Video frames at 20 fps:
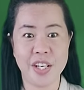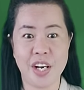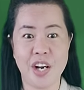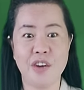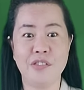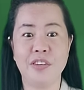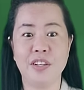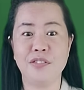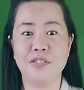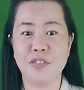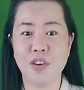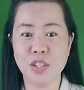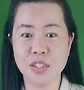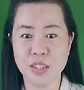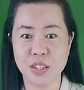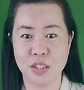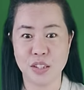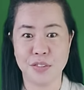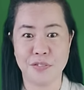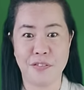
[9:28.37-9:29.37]
of
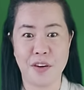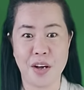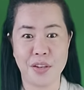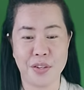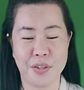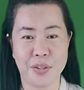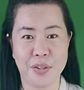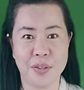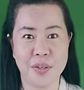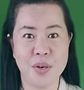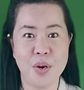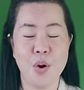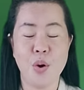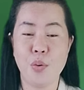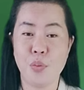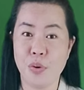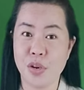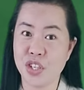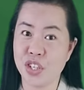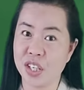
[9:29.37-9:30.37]
Alfonso's father,
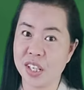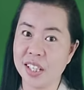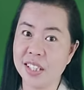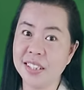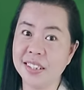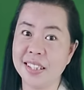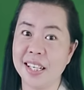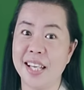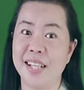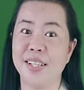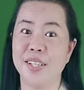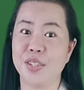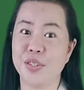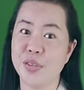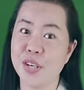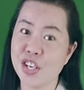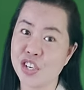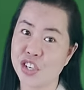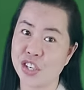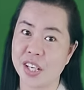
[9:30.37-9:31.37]
which is
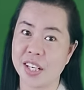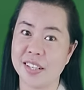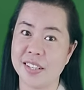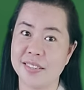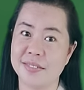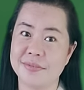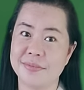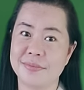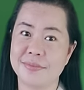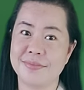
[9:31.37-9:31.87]
electrician.